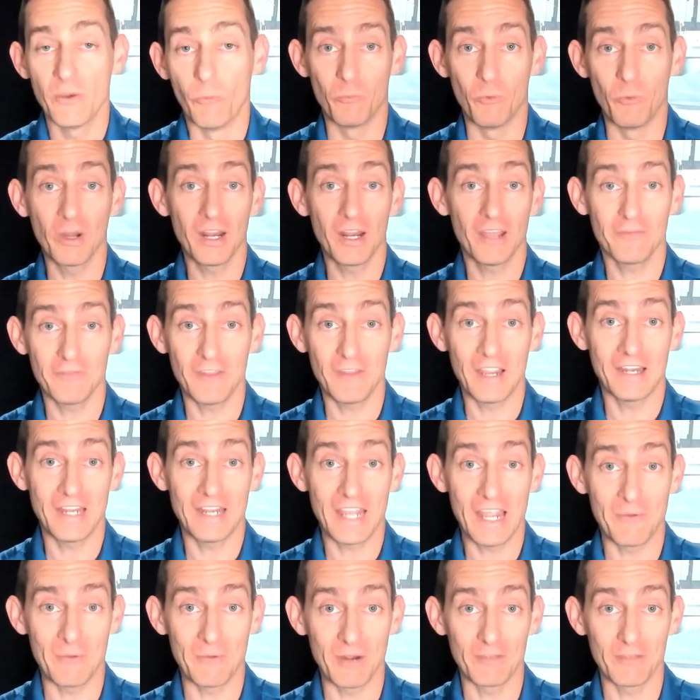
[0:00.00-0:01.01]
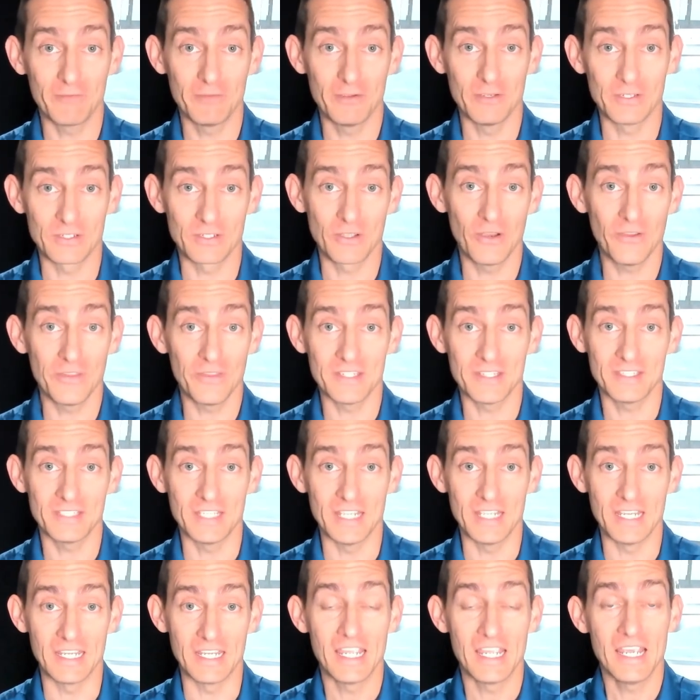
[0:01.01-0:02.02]
What I found out when I first got this
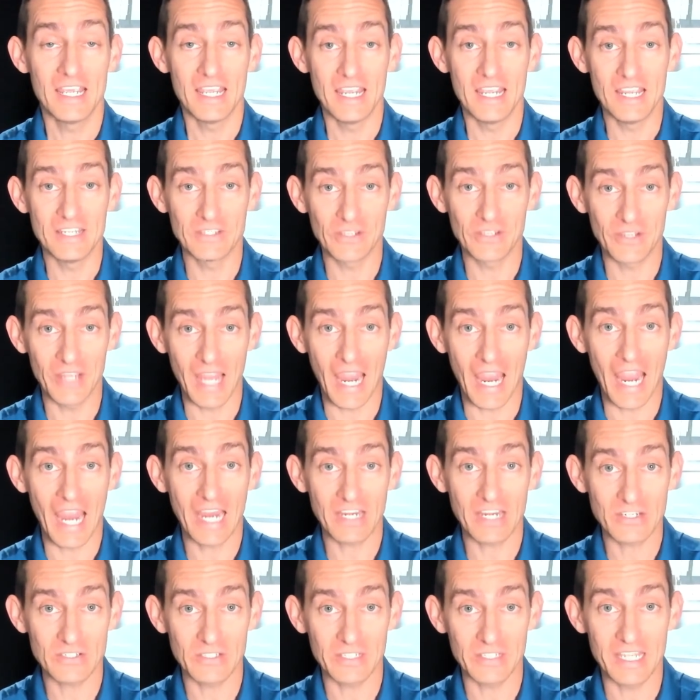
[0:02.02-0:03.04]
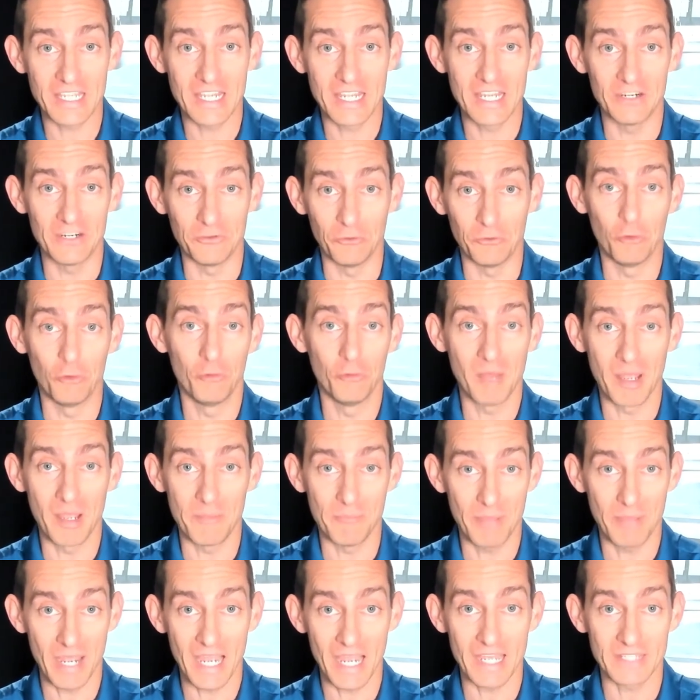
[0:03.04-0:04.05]
thing is I actually hit all my
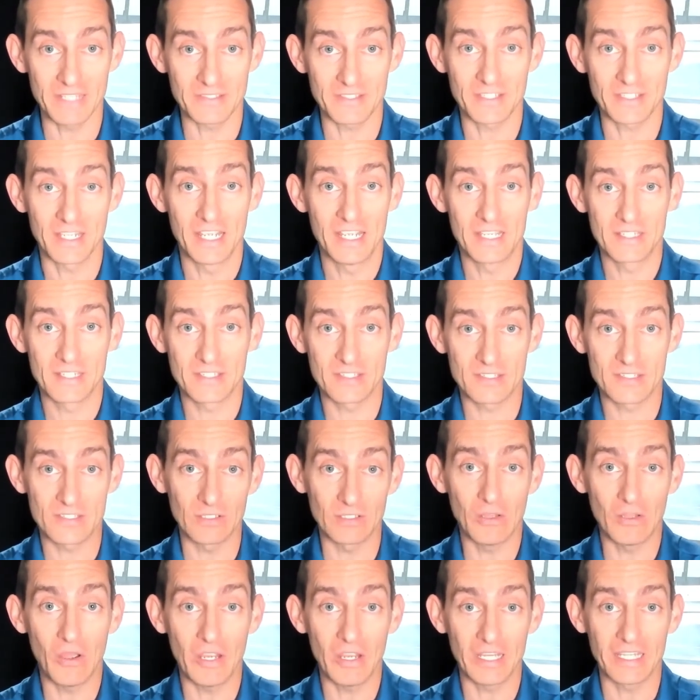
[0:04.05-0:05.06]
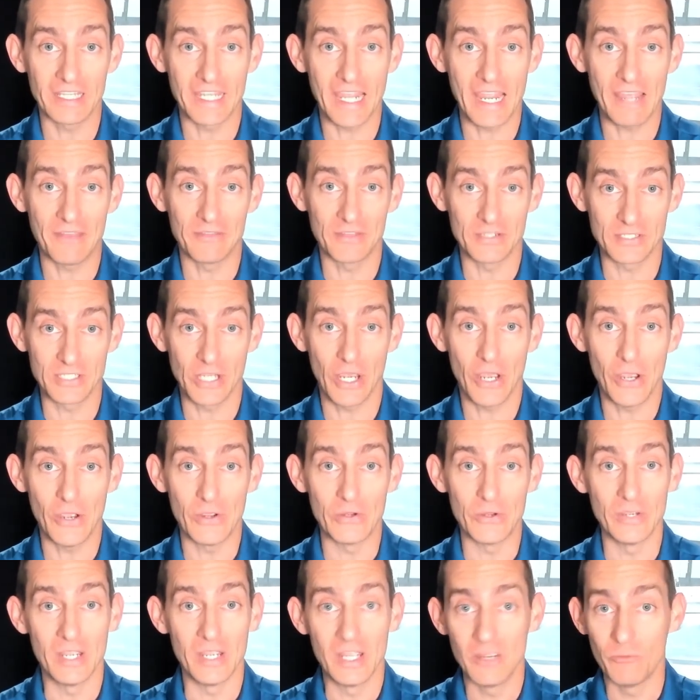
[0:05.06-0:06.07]
putts slightly out the
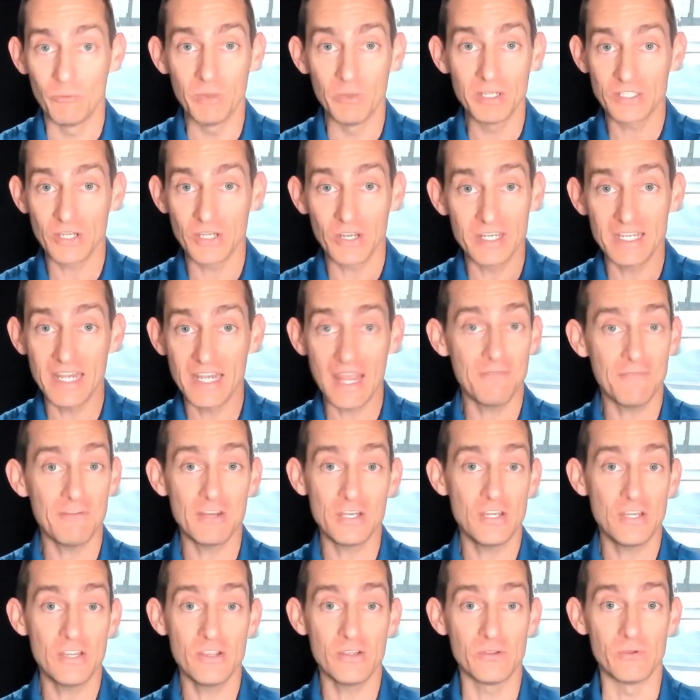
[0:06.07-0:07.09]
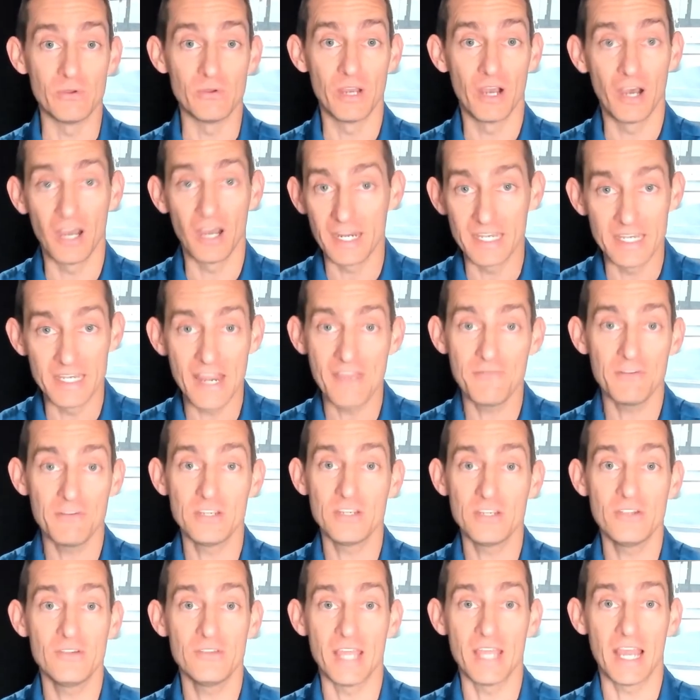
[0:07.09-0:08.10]
toe, which I never knew. I never
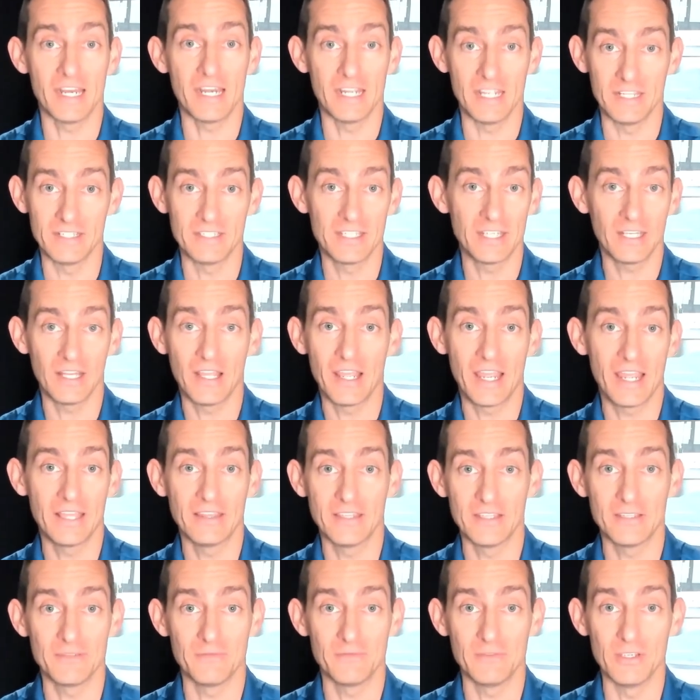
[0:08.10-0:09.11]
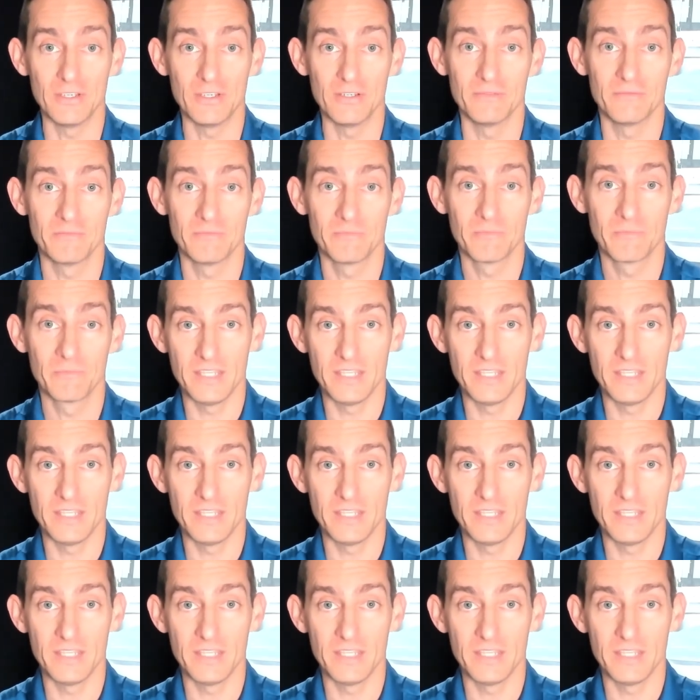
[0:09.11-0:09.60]
knew that until I had this view.